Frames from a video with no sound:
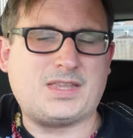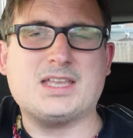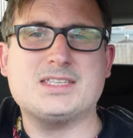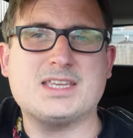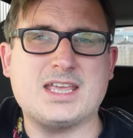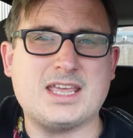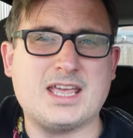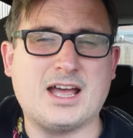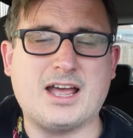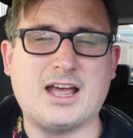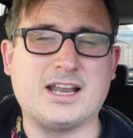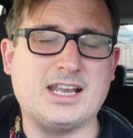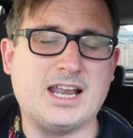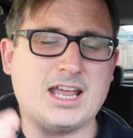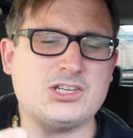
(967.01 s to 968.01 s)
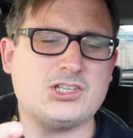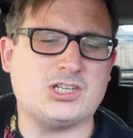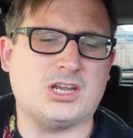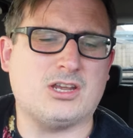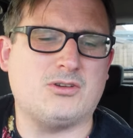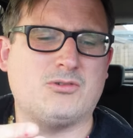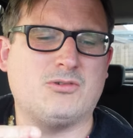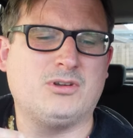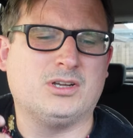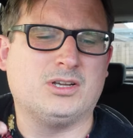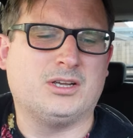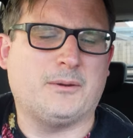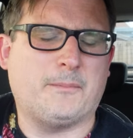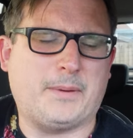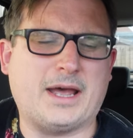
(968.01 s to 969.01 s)
See, unless you
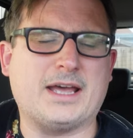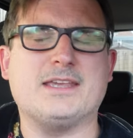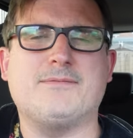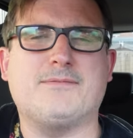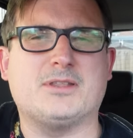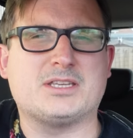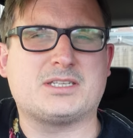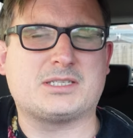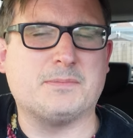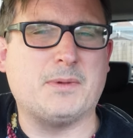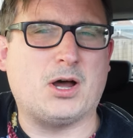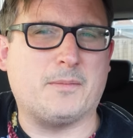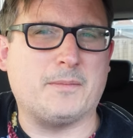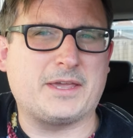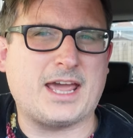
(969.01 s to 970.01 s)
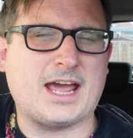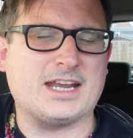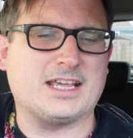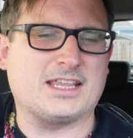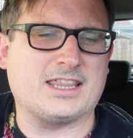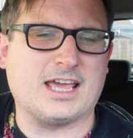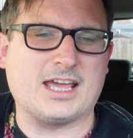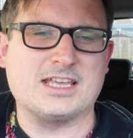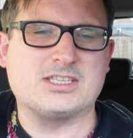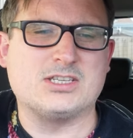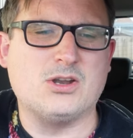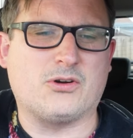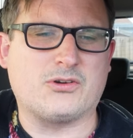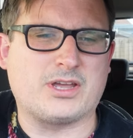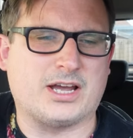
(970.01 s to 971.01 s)
pay for the smart mechanic thing, it's
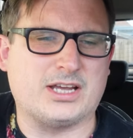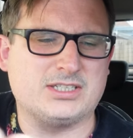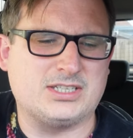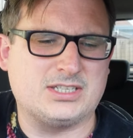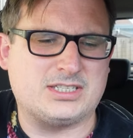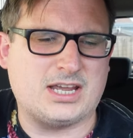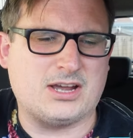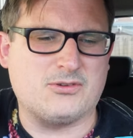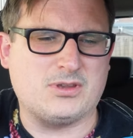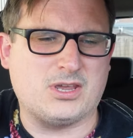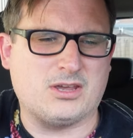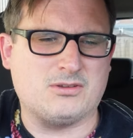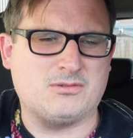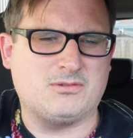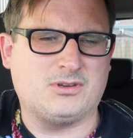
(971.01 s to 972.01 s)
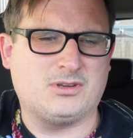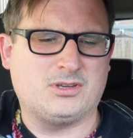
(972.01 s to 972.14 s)
not going to tell you